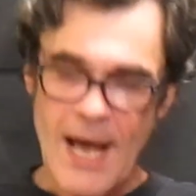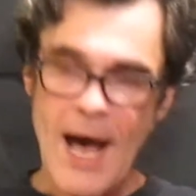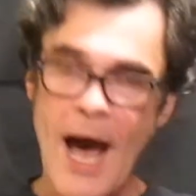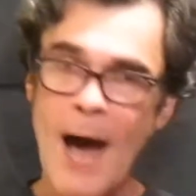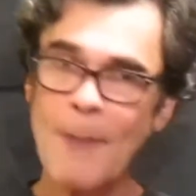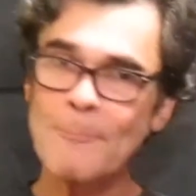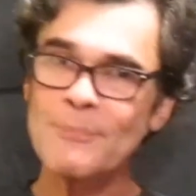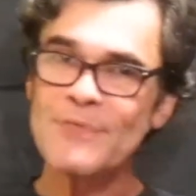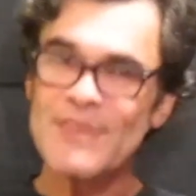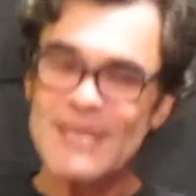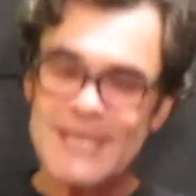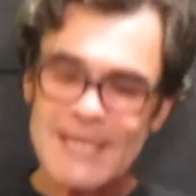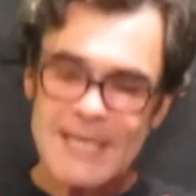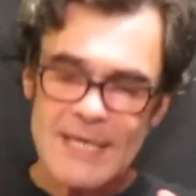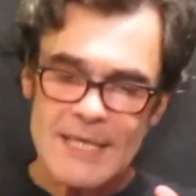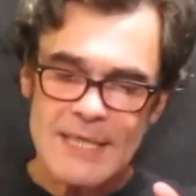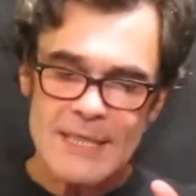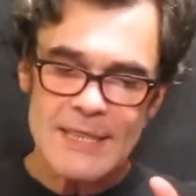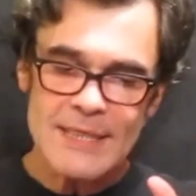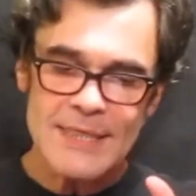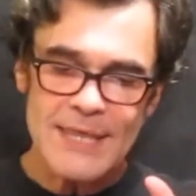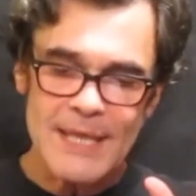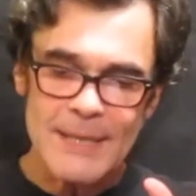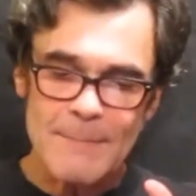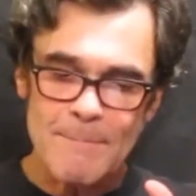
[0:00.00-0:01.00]
I'm
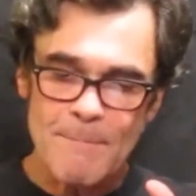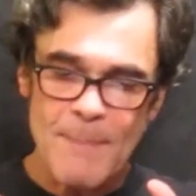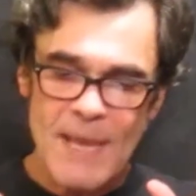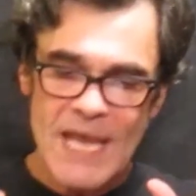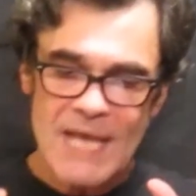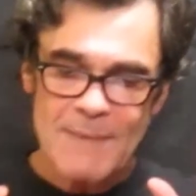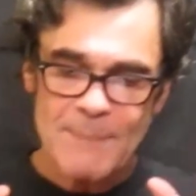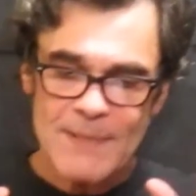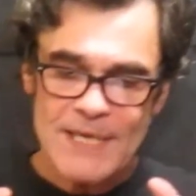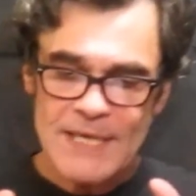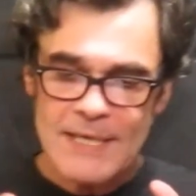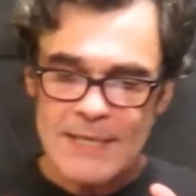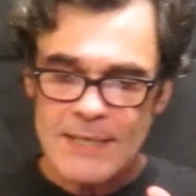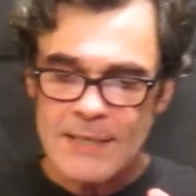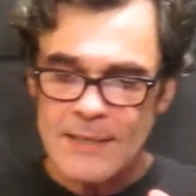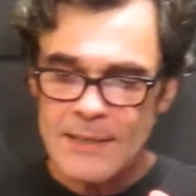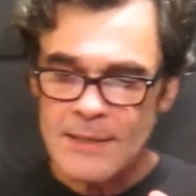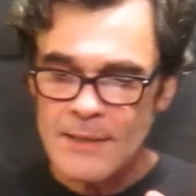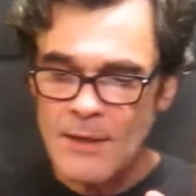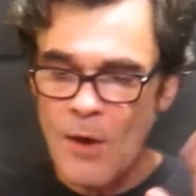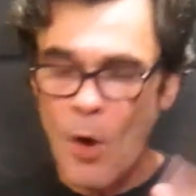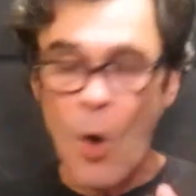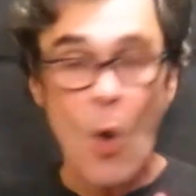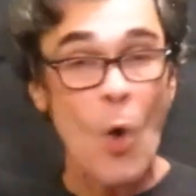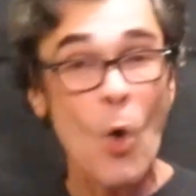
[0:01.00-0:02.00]
thinking that
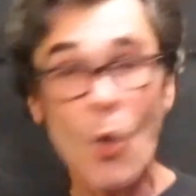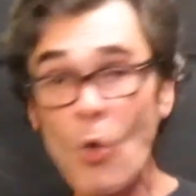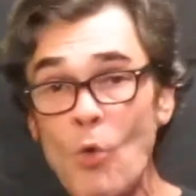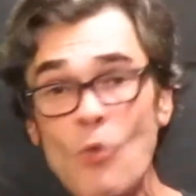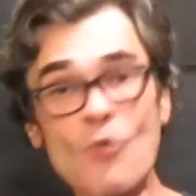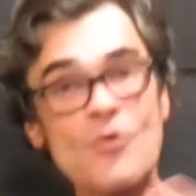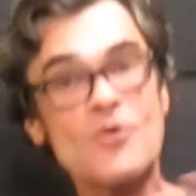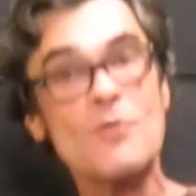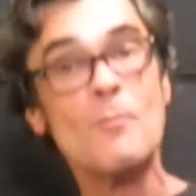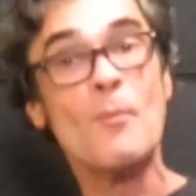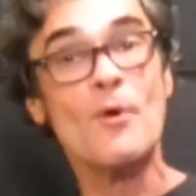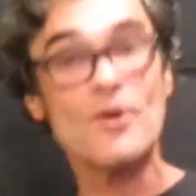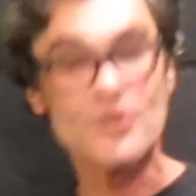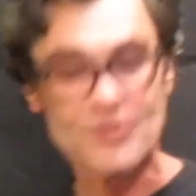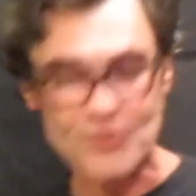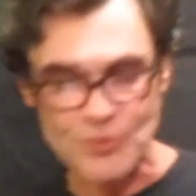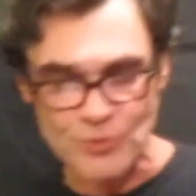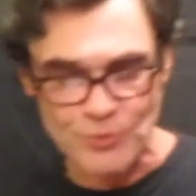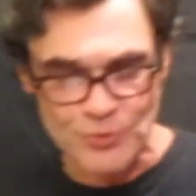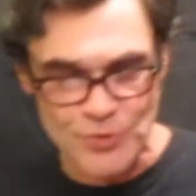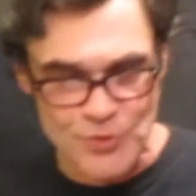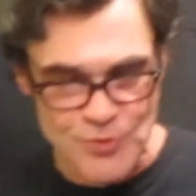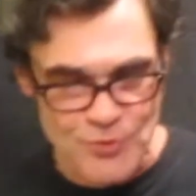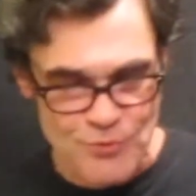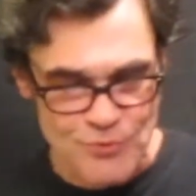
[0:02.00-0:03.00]
maybe all
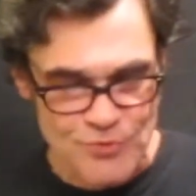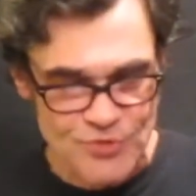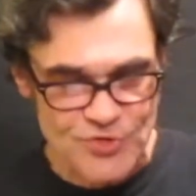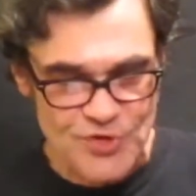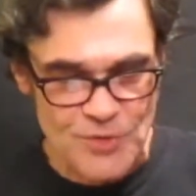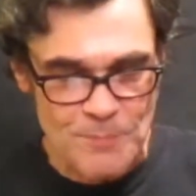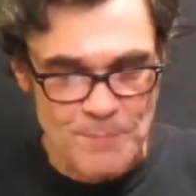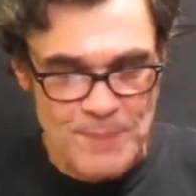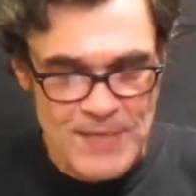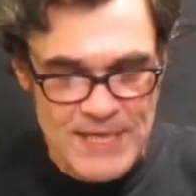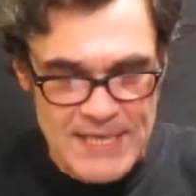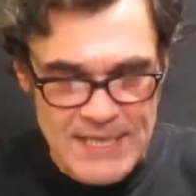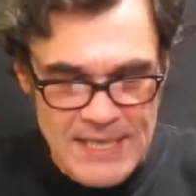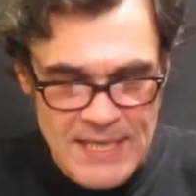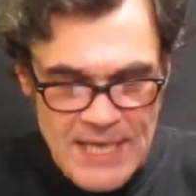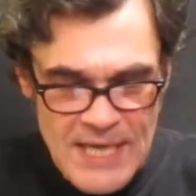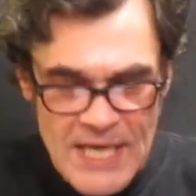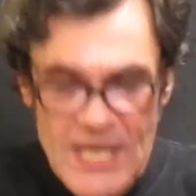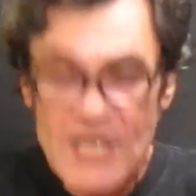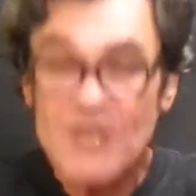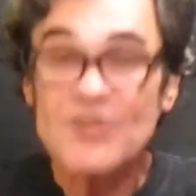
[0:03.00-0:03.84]
commercial news should be